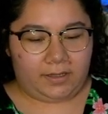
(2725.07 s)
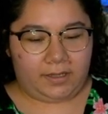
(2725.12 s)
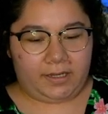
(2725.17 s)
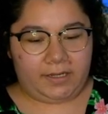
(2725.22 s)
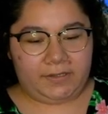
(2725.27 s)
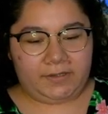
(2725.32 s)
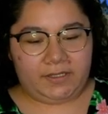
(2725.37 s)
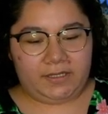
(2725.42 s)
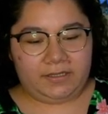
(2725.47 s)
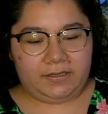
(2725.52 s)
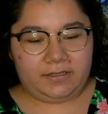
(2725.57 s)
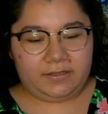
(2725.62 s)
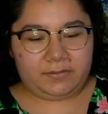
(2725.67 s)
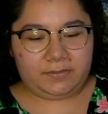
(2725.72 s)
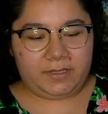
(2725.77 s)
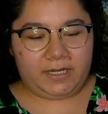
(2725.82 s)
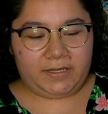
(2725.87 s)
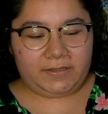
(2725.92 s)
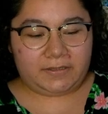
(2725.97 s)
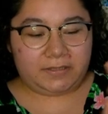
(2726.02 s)
I think
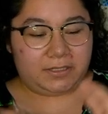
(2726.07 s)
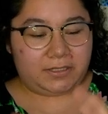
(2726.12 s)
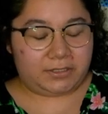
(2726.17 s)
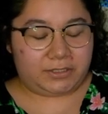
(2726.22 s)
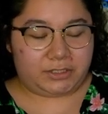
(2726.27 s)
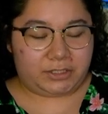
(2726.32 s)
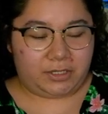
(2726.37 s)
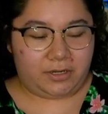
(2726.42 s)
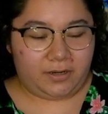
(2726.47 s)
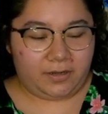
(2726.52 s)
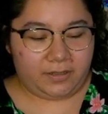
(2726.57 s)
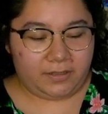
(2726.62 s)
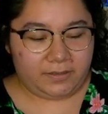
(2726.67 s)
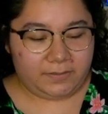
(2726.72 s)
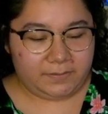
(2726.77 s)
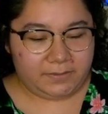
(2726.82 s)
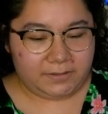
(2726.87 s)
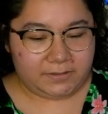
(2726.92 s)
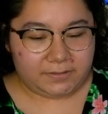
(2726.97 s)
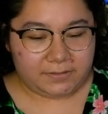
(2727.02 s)
this one has a lot of
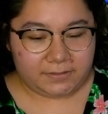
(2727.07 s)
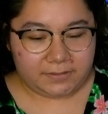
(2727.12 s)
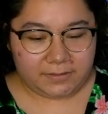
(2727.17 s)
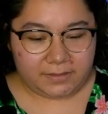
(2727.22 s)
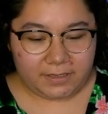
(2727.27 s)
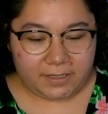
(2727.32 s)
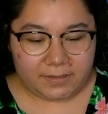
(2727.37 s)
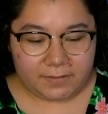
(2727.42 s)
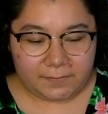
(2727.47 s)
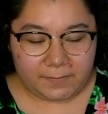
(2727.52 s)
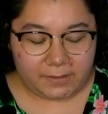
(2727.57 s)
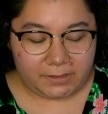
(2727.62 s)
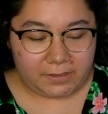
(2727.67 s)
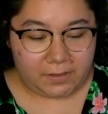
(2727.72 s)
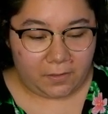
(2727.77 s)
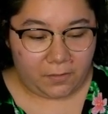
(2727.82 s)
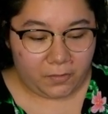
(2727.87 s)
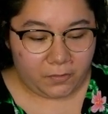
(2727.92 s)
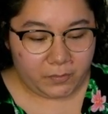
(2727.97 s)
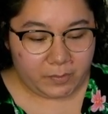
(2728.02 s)
charm. It's
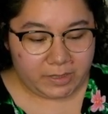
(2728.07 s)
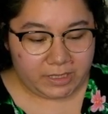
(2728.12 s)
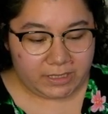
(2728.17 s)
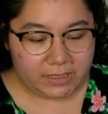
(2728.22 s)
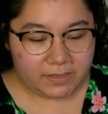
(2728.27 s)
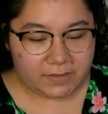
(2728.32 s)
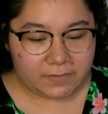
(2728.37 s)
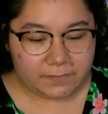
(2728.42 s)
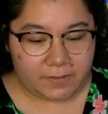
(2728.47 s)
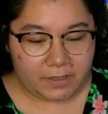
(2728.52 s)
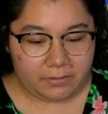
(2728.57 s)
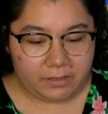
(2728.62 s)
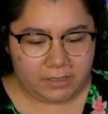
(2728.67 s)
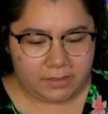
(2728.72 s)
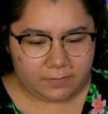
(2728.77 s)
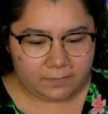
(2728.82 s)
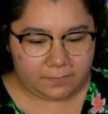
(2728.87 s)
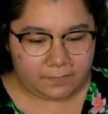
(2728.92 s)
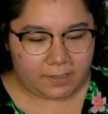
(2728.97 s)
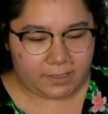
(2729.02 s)
very homey. It's
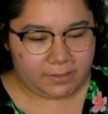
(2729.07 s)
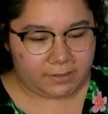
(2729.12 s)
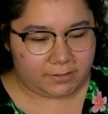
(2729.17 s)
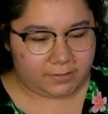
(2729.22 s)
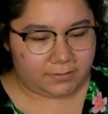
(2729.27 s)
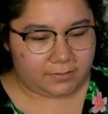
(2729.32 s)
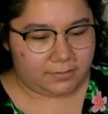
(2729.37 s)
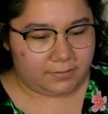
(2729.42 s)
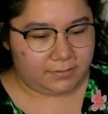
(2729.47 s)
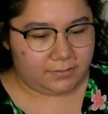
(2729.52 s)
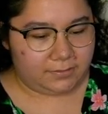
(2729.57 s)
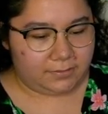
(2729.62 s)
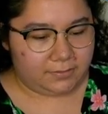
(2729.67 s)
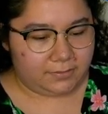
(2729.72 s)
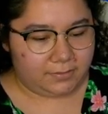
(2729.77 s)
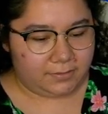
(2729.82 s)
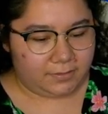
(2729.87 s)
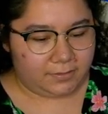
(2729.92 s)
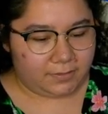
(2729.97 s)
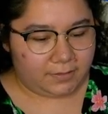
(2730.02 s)
very inviting.
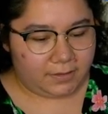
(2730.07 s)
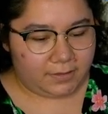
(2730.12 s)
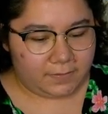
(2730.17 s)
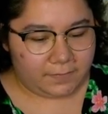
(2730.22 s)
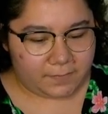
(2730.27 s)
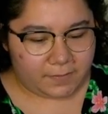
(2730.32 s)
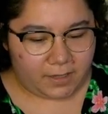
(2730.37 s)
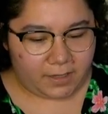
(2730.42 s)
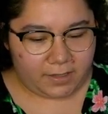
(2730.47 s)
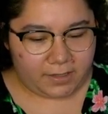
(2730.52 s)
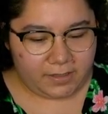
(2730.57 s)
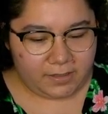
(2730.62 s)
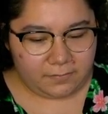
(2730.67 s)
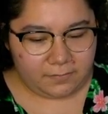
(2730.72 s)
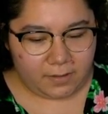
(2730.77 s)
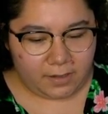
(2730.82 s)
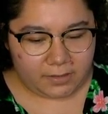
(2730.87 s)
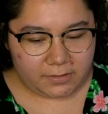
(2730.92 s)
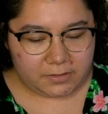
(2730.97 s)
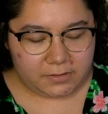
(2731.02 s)
Like, if I
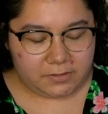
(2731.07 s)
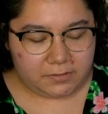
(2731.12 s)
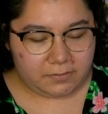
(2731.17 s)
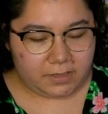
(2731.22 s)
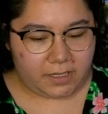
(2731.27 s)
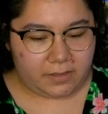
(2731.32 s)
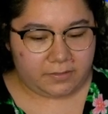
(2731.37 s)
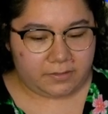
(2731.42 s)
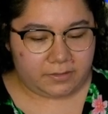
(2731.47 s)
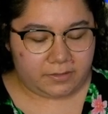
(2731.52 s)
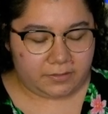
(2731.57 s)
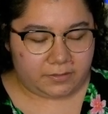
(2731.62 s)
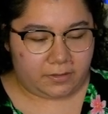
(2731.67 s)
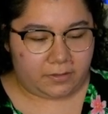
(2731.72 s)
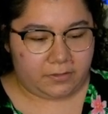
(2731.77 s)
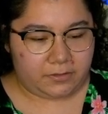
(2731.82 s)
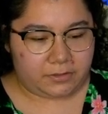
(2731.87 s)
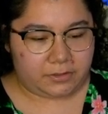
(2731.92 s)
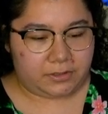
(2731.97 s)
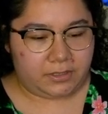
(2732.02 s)
walked into a house and I
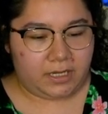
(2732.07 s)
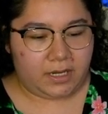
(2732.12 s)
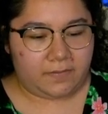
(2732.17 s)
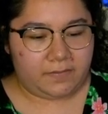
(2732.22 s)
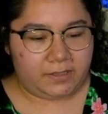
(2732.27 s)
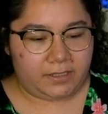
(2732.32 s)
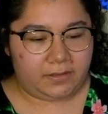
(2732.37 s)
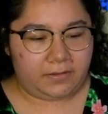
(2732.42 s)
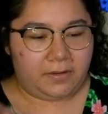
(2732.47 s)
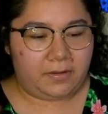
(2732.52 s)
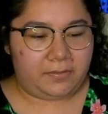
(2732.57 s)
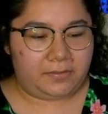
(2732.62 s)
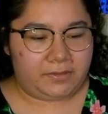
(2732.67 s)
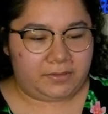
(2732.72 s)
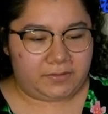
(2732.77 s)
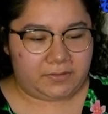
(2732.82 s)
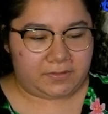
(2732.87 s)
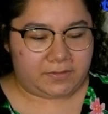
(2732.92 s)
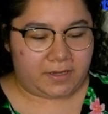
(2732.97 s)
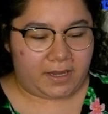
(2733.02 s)
saw this tree, I would think, oh,
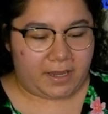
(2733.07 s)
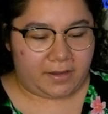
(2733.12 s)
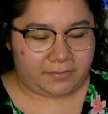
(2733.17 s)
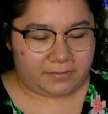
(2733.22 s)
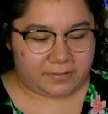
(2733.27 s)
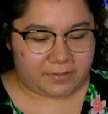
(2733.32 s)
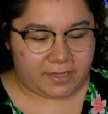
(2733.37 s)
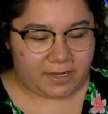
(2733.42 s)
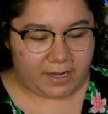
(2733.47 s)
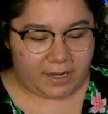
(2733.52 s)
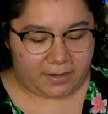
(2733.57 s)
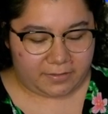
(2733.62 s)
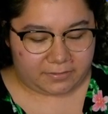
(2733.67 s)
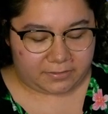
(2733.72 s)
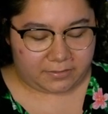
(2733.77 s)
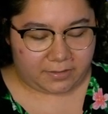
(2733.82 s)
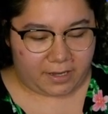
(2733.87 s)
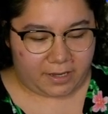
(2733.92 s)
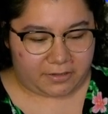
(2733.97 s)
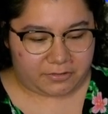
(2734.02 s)
this is a house that
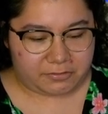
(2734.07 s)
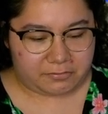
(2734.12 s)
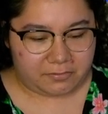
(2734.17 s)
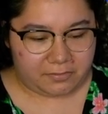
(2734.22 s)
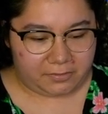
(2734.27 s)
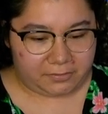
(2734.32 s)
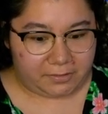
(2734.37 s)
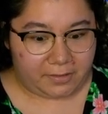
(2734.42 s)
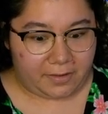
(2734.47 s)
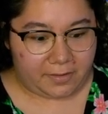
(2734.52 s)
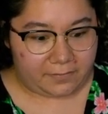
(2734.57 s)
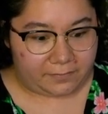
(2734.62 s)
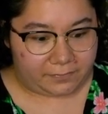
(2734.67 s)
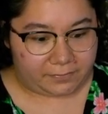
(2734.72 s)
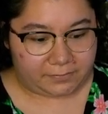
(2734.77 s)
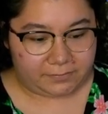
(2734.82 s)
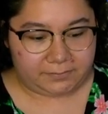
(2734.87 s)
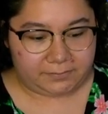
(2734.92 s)
has actual love.